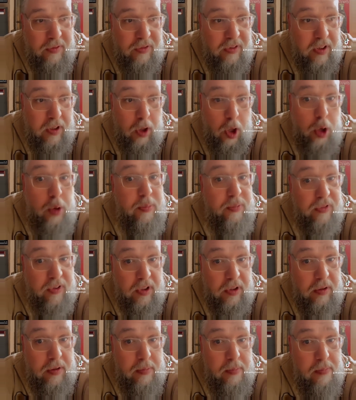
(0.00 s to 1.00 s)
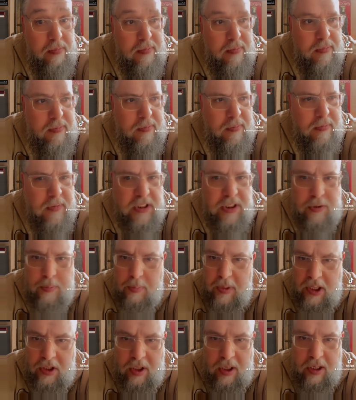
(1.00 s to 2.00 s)
hopeful,
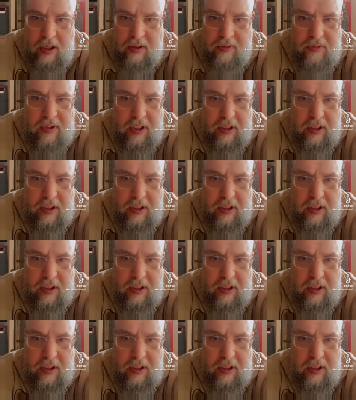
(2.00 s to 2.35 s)
especially after